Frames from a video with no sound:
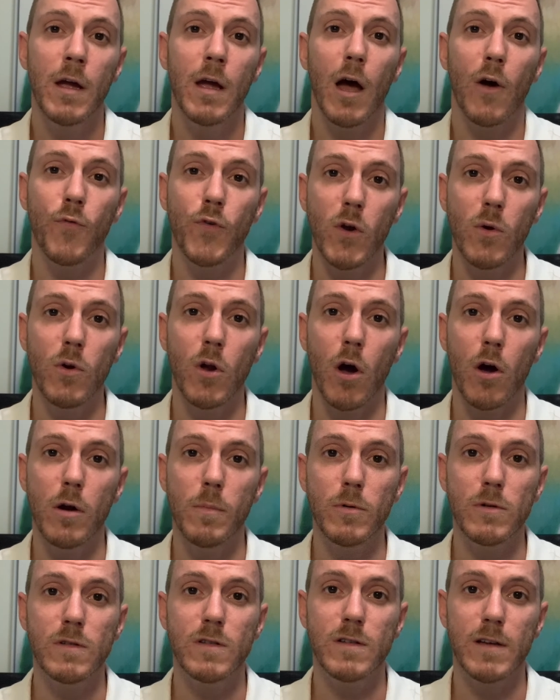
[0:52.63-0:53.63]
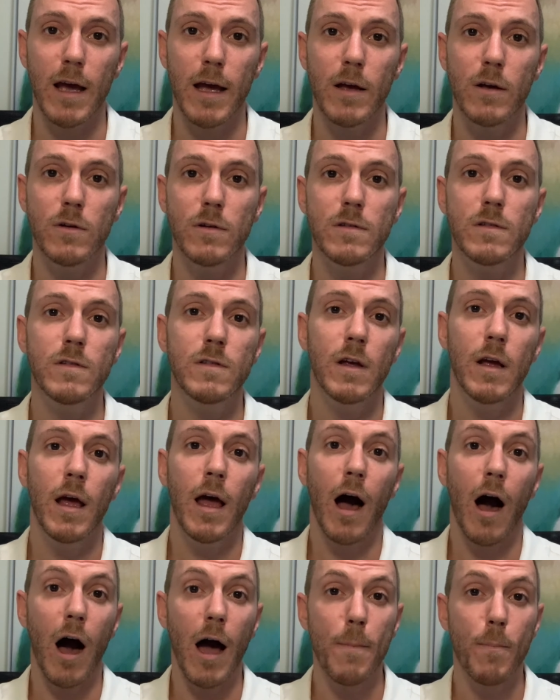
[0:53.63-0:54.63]
A few notable sales.
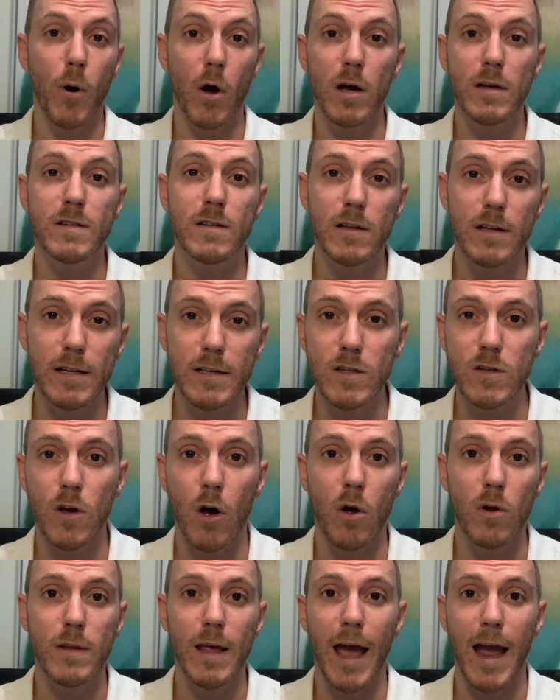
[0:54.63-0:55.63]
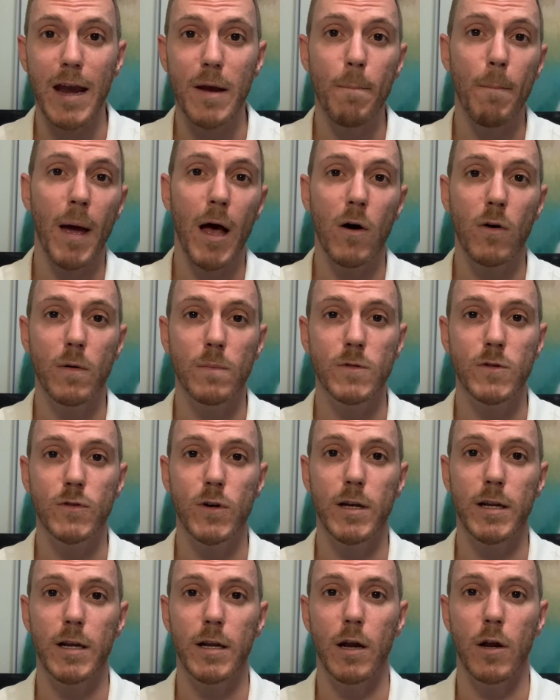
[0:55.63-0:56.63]
I personally sold 8 Malcolm
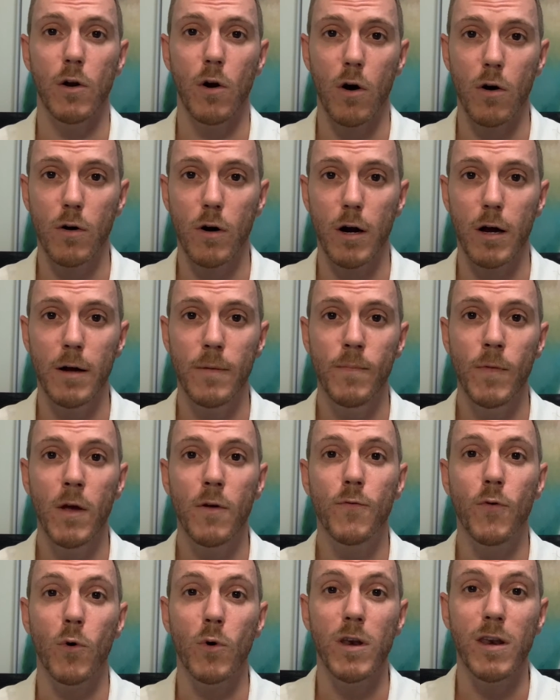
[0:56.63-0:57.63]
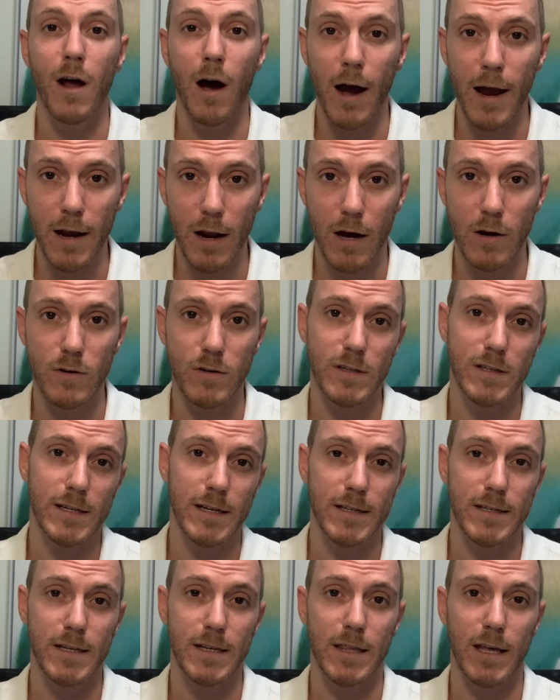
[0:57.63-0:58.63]
Street in Enoggera for
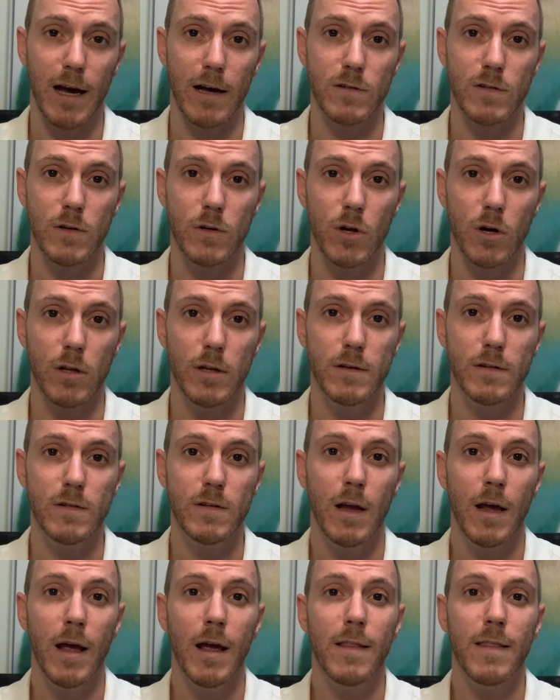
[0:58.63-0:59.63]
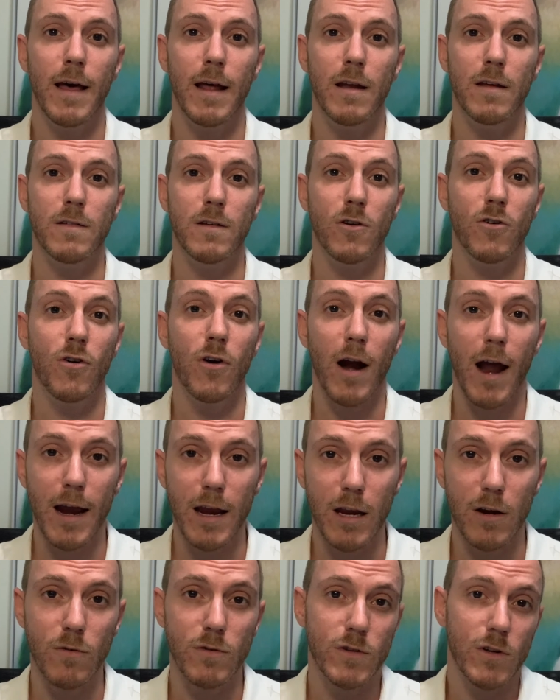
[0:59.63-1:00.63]
$960,000. That is a
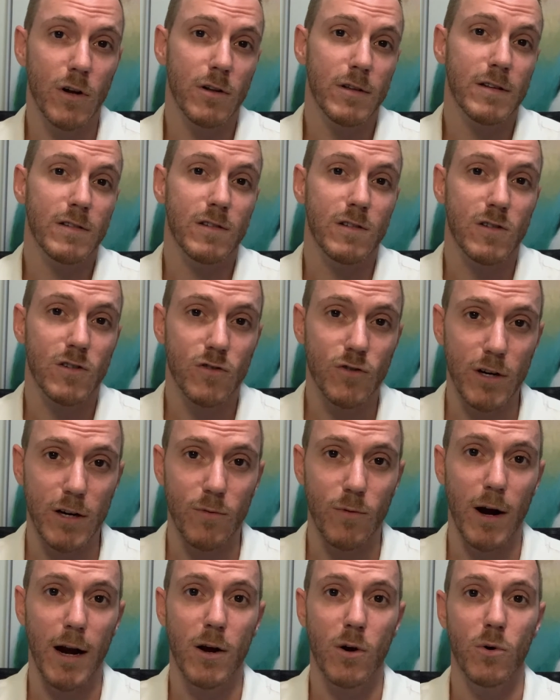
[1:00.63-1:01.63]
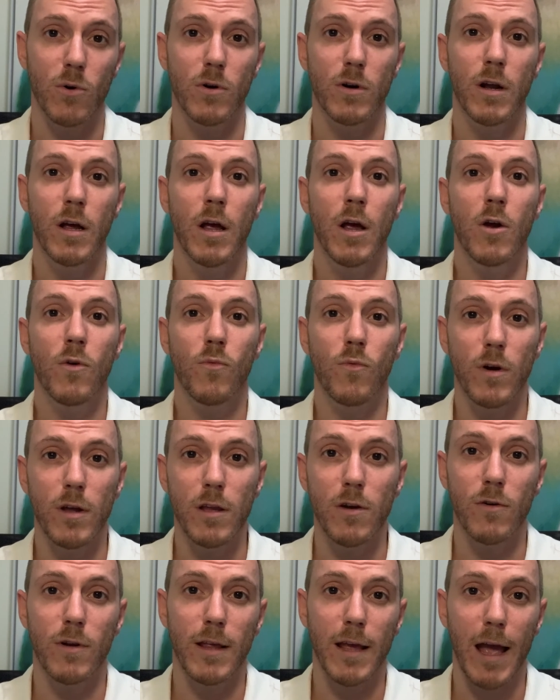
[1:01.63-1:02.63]
cracking result. It's a street record.
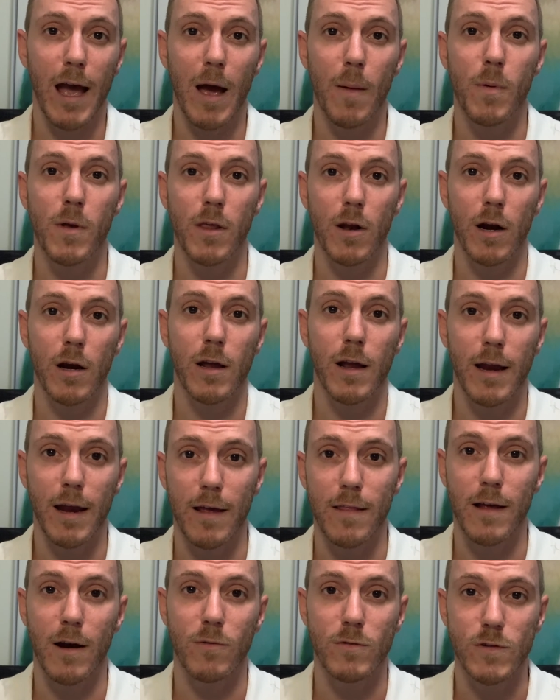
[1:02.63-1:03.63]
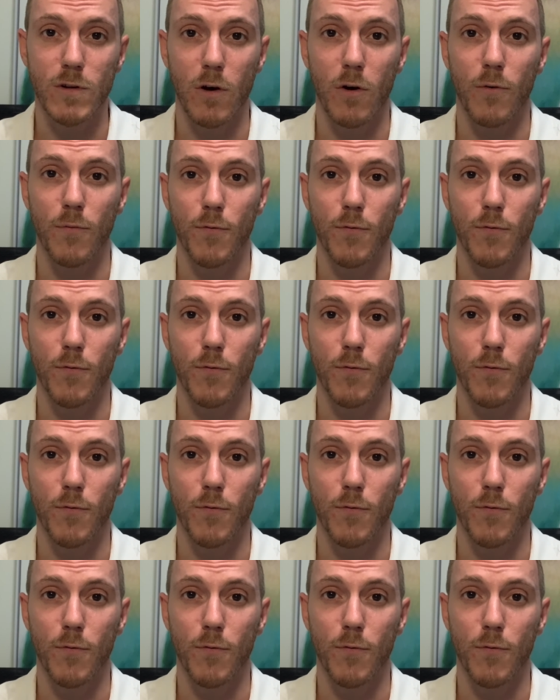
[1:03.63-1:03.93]
Really, really happy that I could get that result